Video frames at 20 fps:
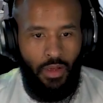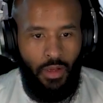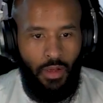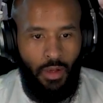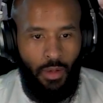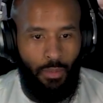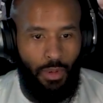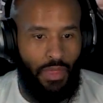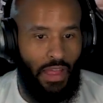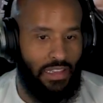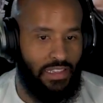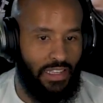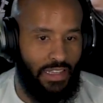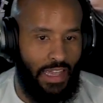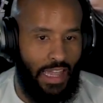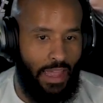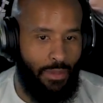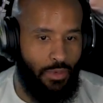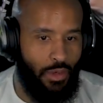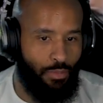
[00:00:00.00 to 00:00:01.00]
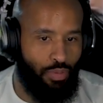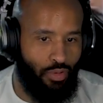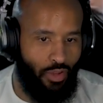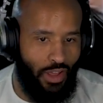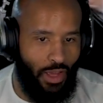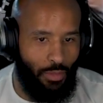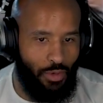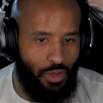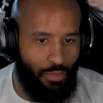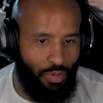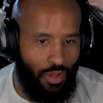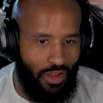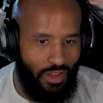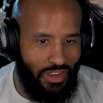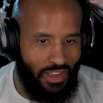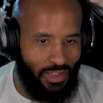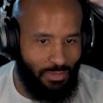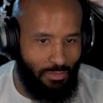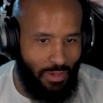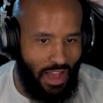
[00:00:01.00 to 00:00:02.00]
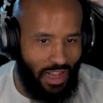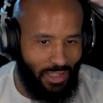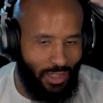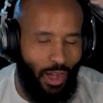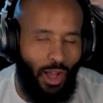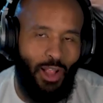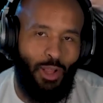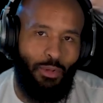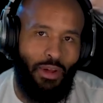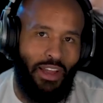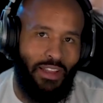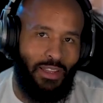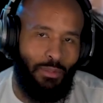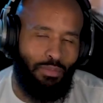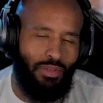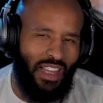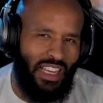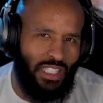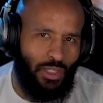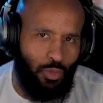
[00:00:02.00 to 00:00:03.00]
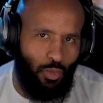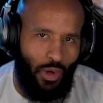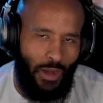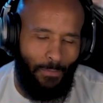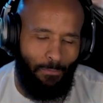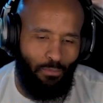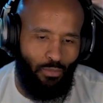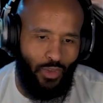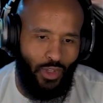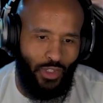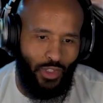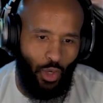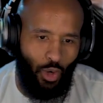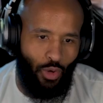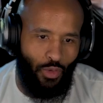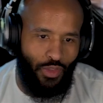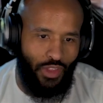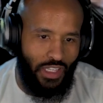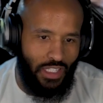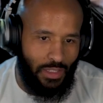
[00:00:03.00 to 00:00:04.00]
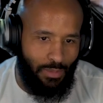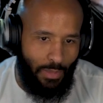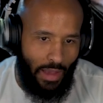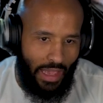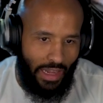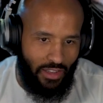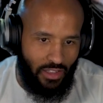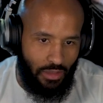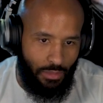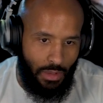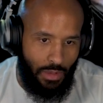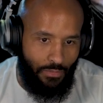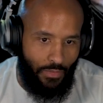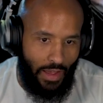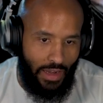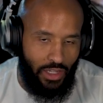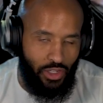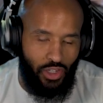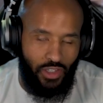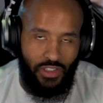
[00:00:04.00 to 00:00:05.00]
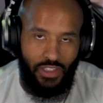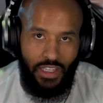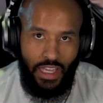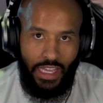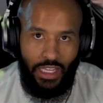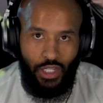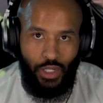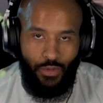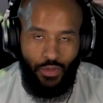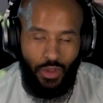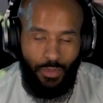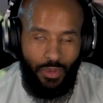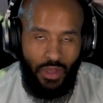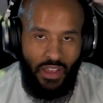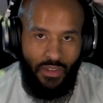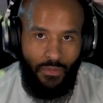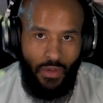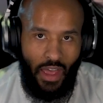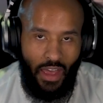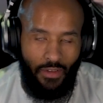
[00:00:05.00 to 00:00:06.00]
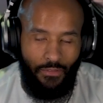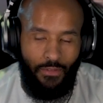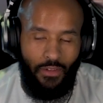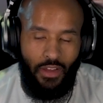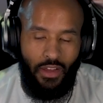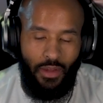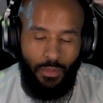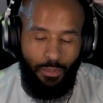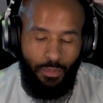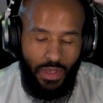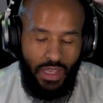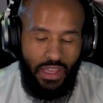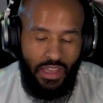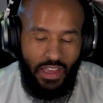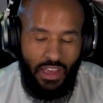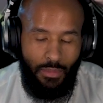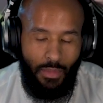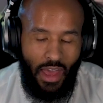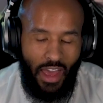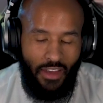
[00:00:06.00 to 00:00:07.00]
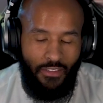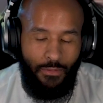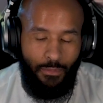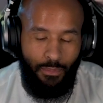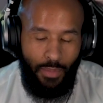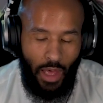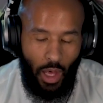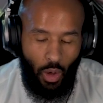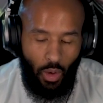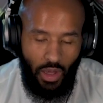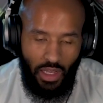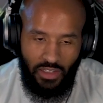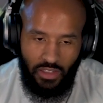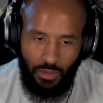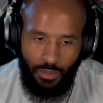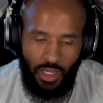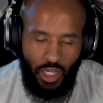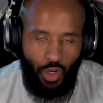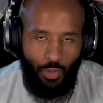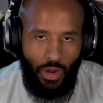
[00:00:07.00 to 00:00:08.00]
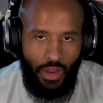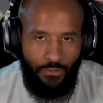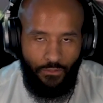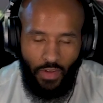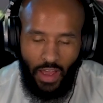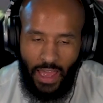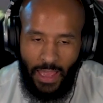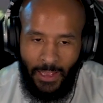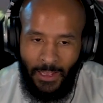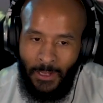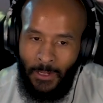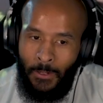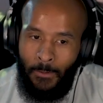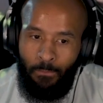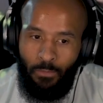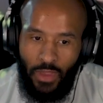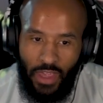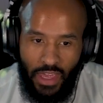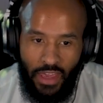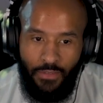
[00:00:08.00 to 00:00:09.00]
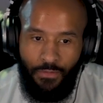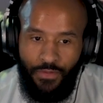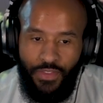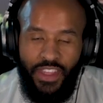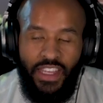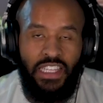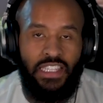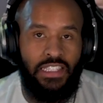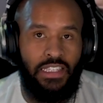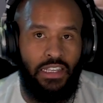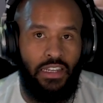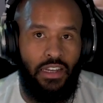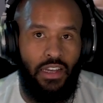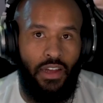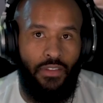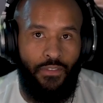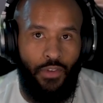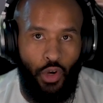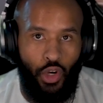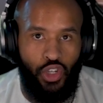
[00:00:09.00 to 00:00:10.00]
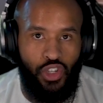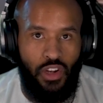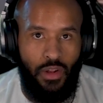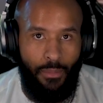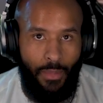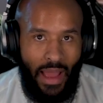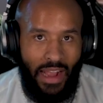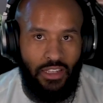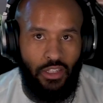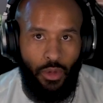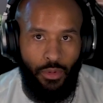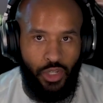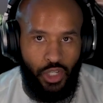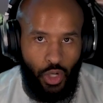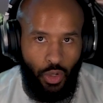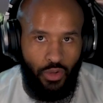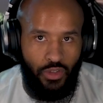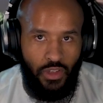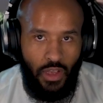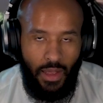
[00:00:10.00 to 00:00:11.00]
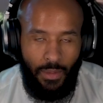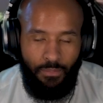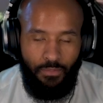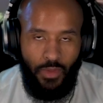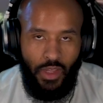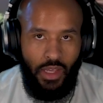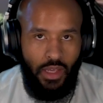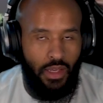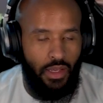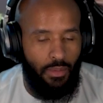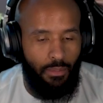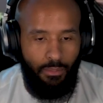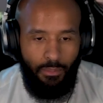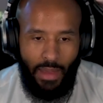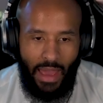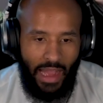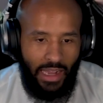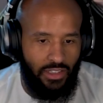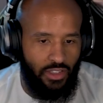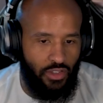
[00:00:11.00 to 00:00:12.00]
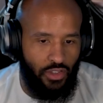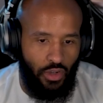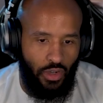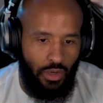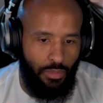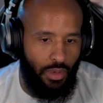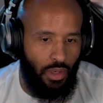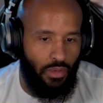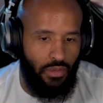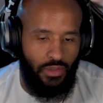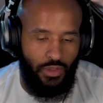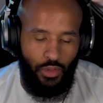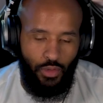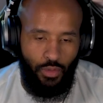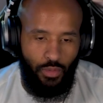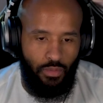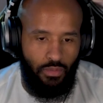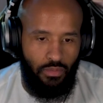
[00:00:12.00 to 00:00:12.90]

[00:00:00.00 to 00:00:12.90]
But that's a game you play when you play against Max Holloway, the blessed one. So this man is going to be fighting Justin Gaethje for the BMF belt. It's going to be a great fight. If this version of Max Holloway shows up, Max is going to be able to